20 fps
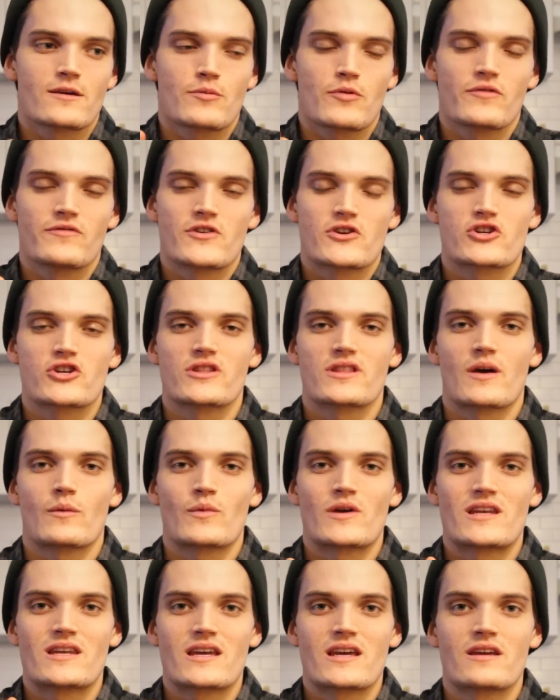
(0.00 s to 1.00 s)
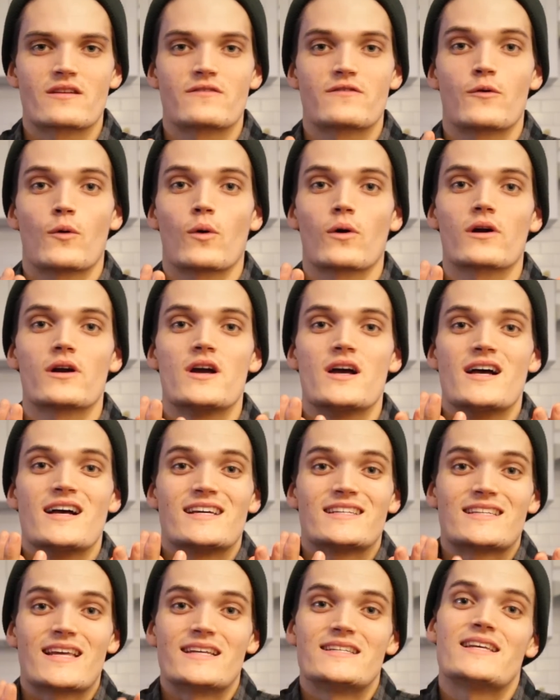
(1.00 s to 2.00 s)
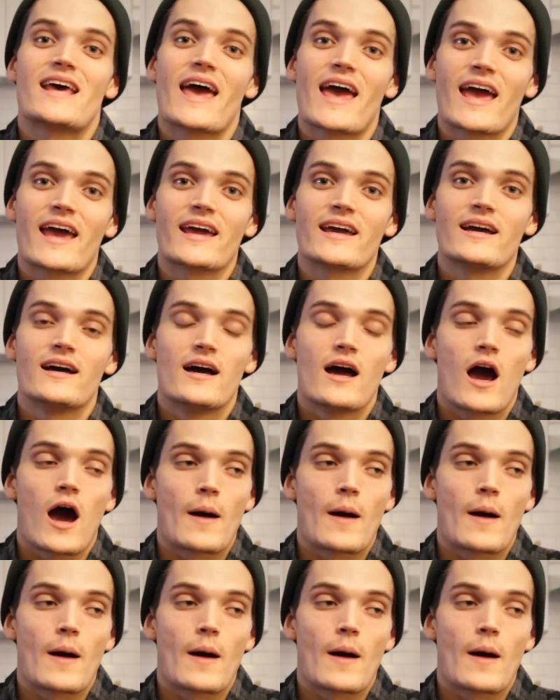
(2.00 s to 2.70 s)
the provision that we need for today.